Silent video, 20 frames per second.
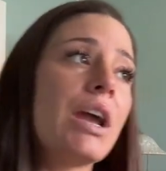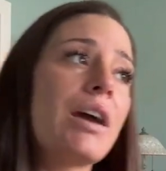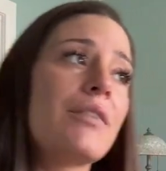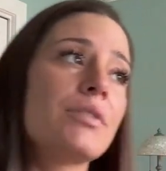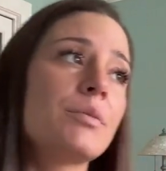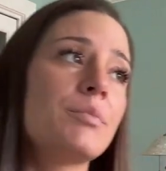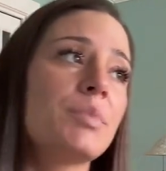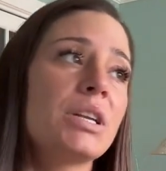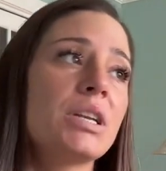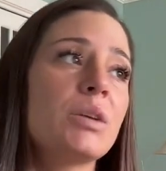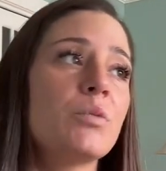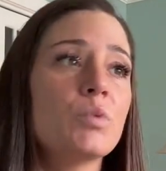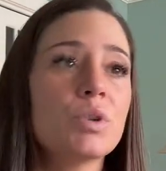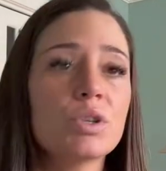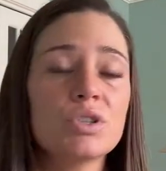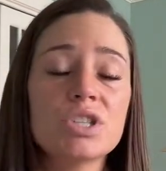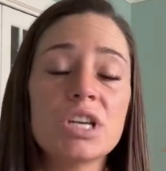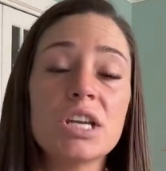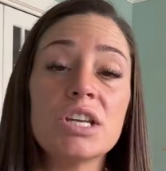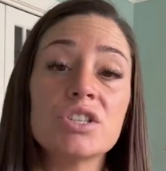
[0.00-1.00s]
Everybody
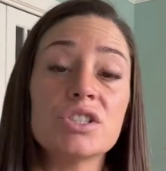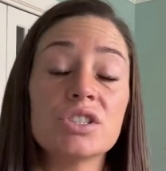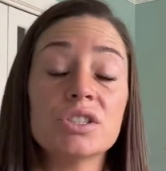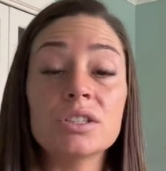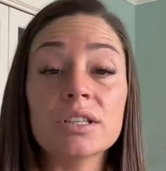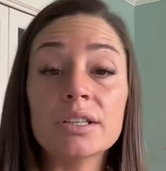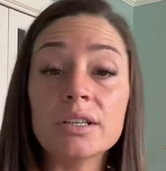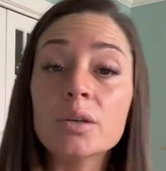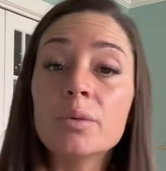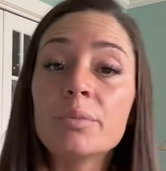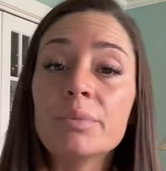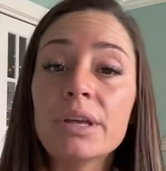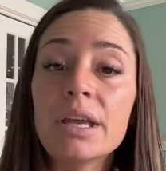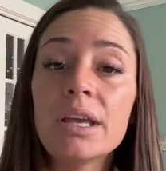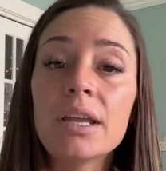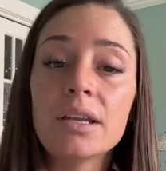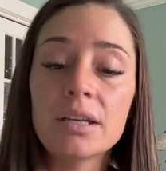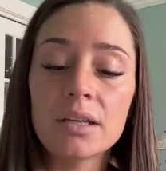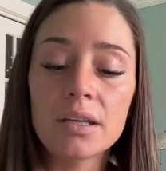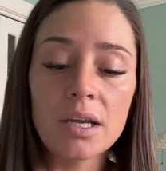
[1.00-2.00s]
will change a little
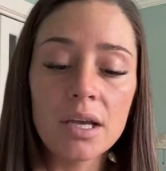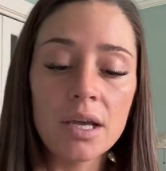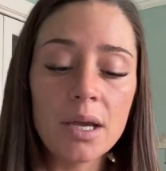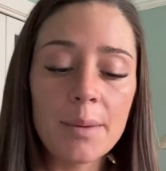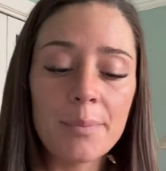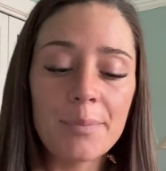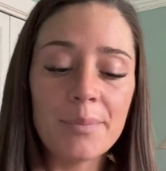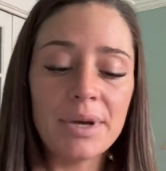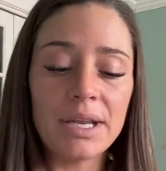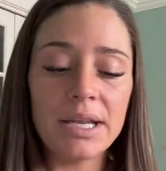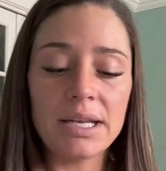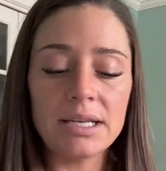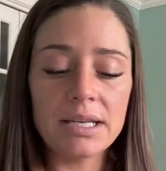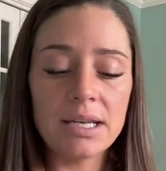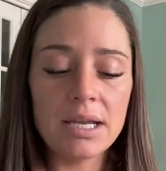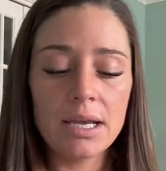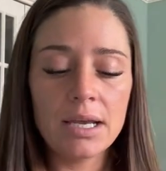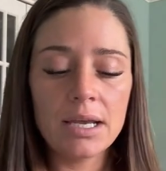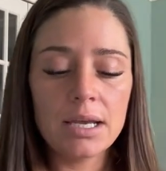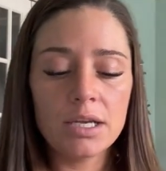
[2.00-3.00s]
bit, but
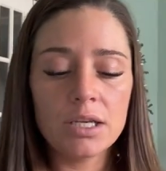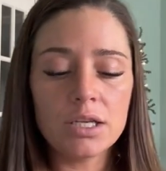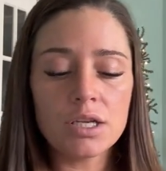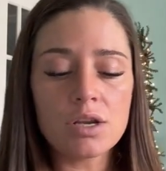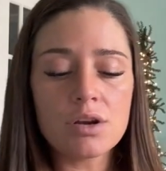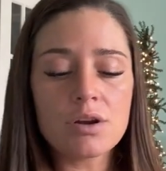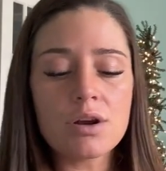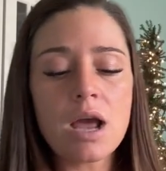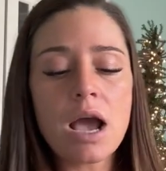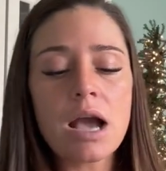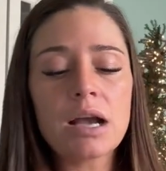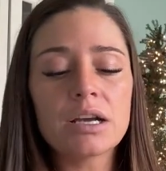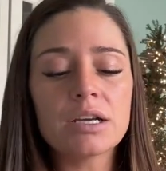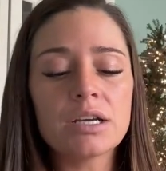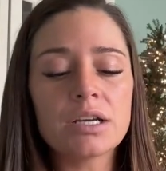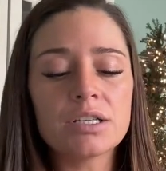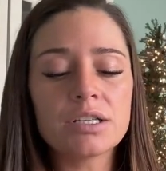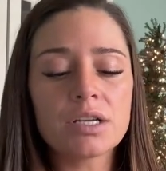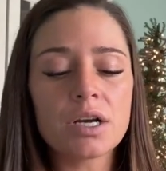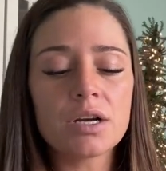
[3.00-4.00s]
you're not
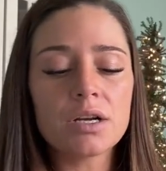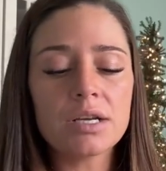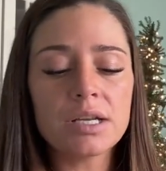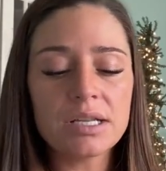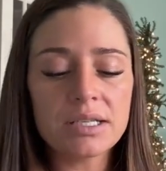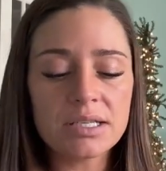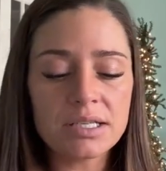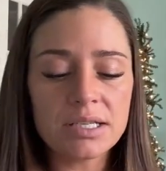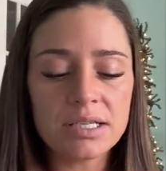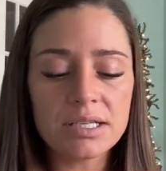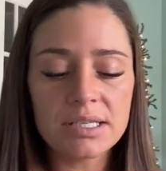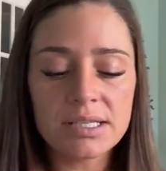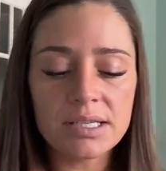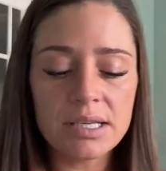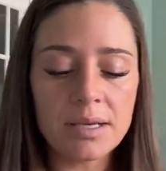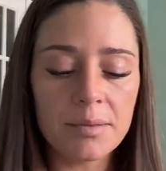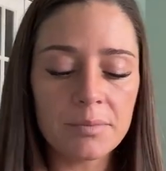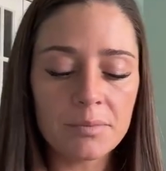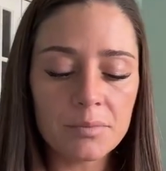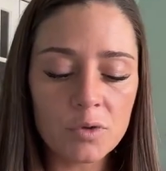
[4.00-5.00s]
going to turn into
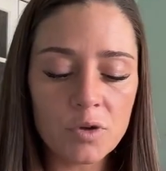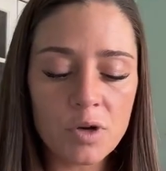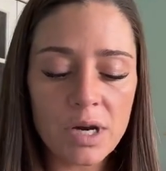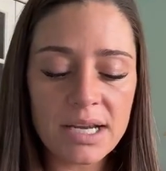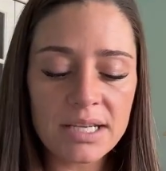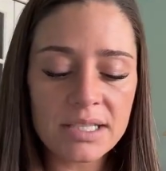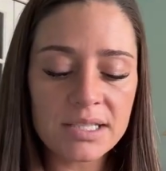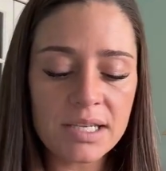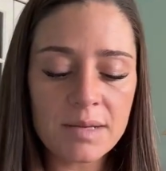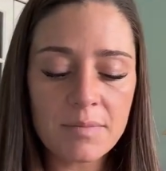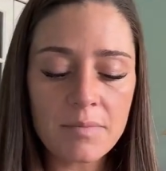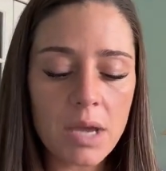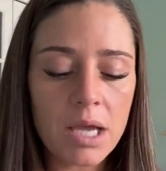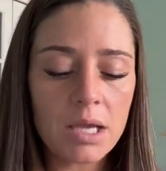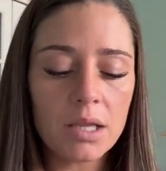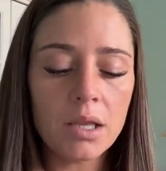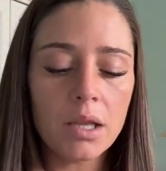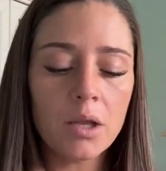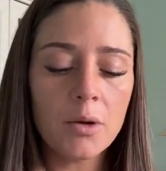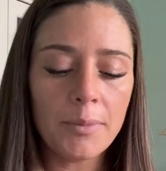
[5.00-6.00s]
some crazy
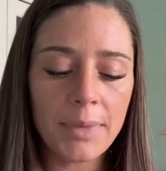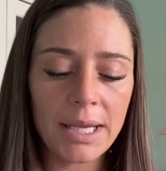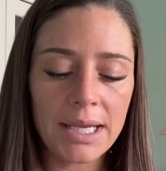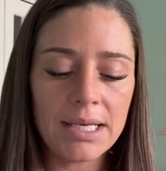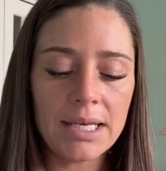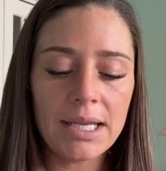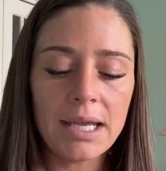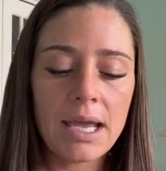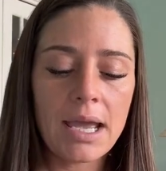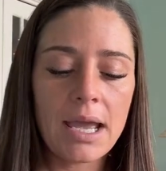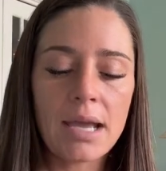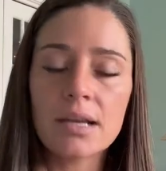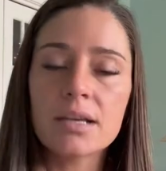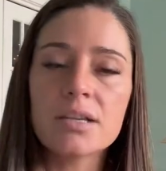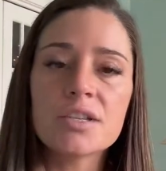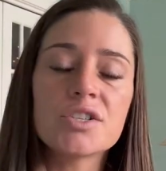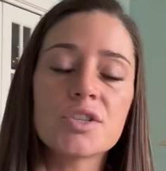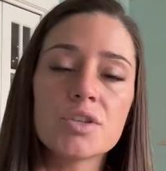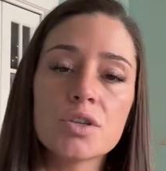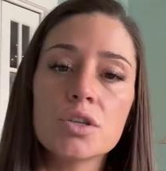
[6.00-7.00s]
megalomaniac
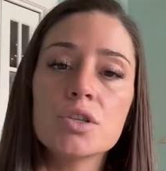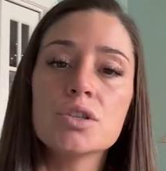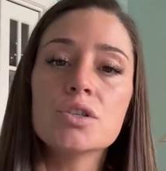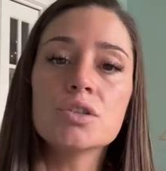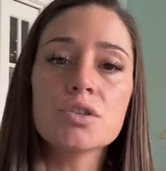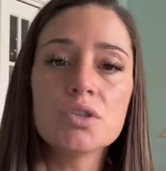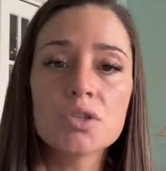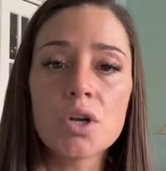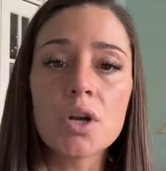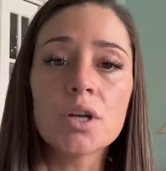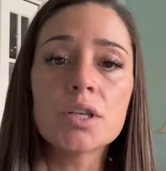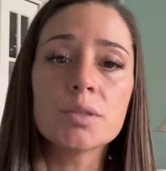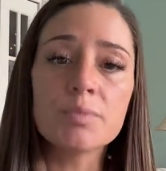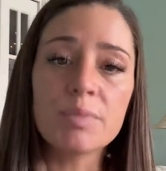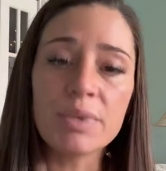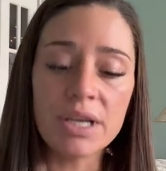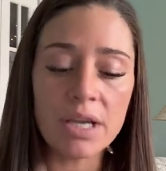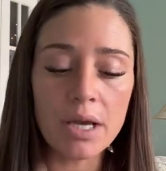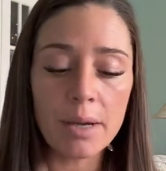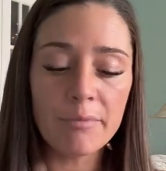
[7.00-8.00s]
as soon as you start
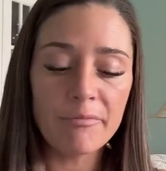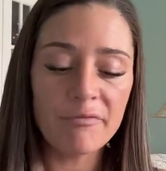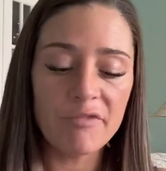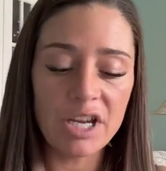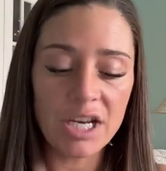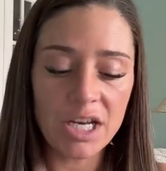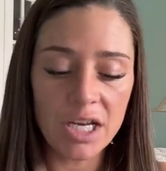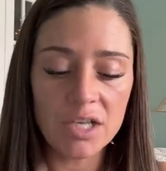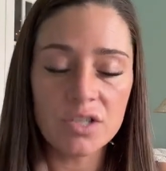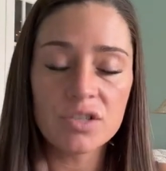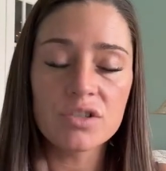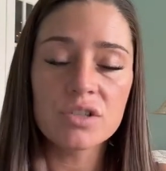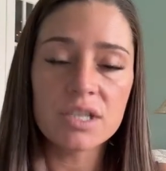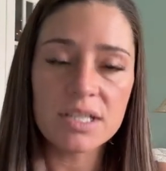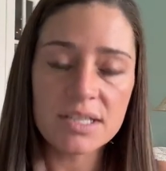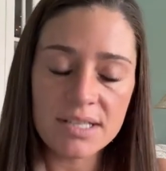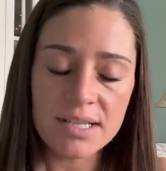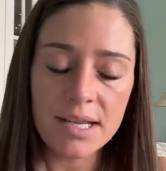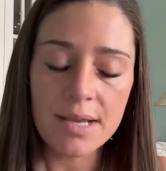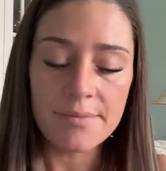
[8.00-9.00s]
to become
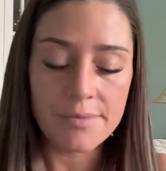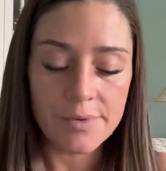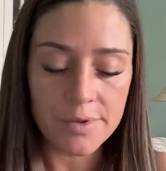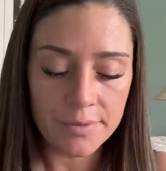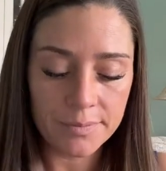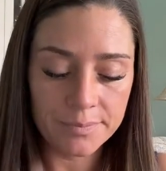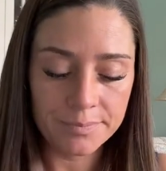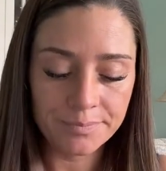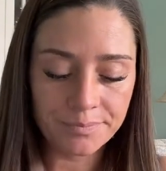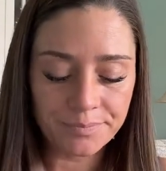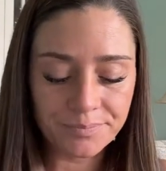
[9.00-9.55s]
financially stable.